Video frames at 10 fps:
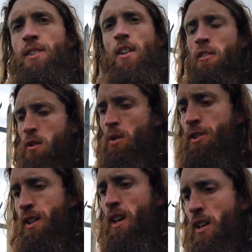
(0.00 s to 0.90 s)
that's all I really
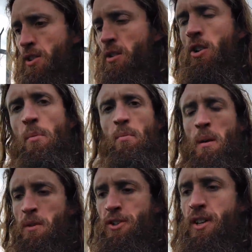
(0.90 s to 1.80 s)
want to say. So I hope
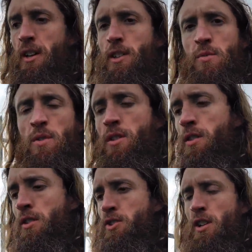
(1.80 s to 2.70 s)
maybe you share this
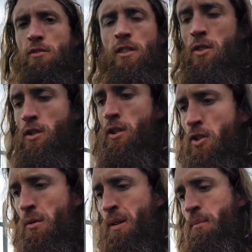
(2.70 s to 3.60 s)
with your children or
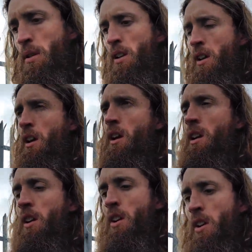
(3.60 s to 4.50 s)
young people.
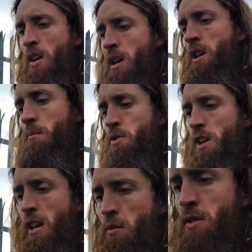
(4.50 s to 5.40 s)
Um,
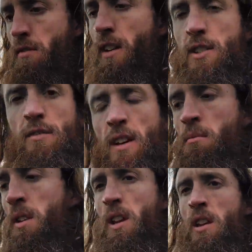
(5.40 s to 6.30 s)
share it with your friends or
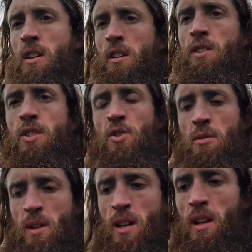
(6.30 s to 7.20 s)
family and
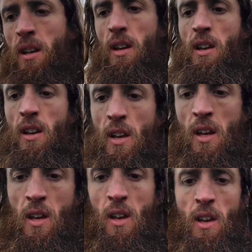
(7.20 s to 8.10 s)
social media,
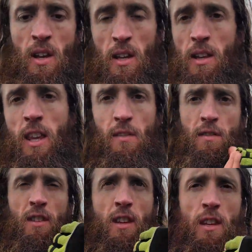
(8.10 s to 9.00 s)
and
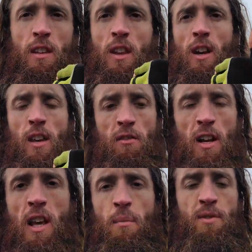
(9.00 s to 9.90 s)
give liking
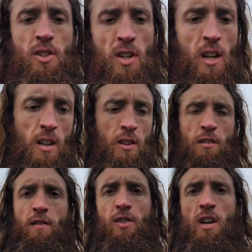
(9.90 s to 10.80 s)
really helps the channel
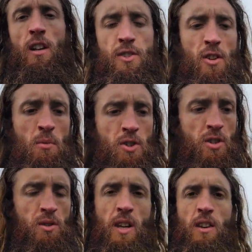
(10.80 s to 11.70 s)
the channel so much.
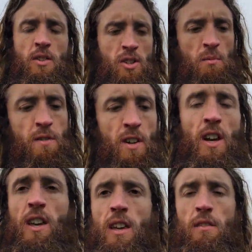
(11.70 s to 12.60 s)
So thank you so much for
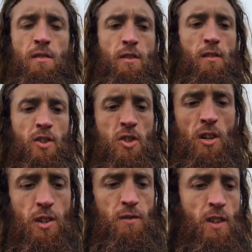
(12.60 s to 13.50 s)
liking if you've
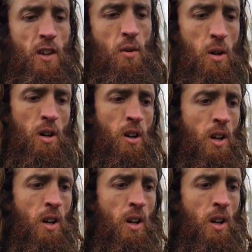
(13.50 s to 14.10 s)
enjoyed this video,